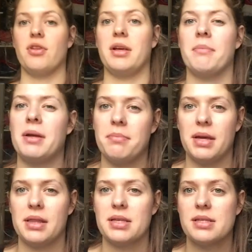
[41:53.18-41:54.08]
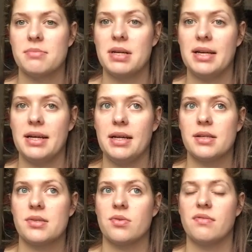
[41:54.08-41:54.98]
really might make this my
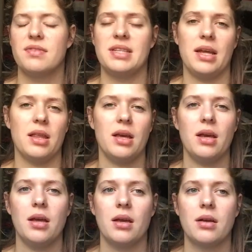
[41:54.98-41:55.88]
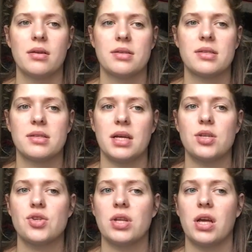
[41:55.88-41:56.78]
sort of daily
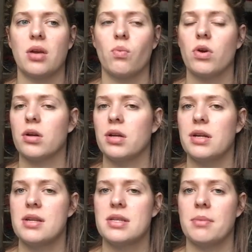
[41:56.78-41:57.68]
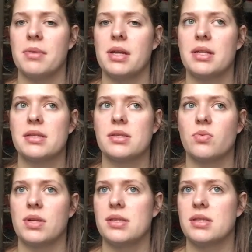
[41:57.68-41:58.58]
stitch. Like, work on it 10 minutes,
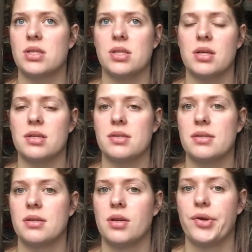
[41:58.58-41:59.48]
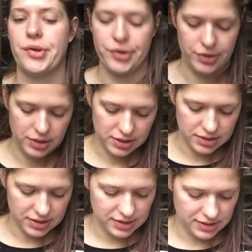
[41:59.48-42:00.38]
20 stitches
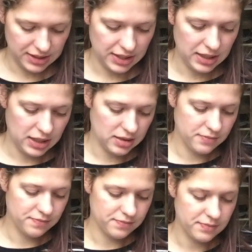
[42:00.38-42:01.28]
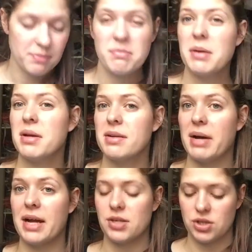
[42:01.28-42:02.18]
to see. Maybe it
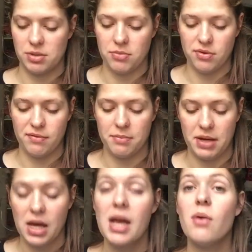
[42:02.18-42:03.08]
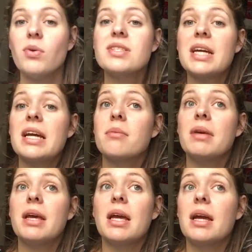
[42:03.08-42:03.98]
might actually motivate me. It will take
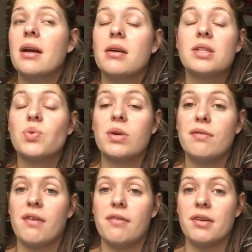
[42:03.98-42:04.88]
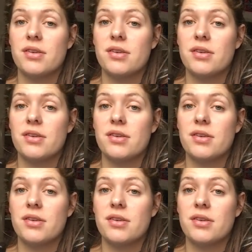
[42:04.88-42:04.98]
me 25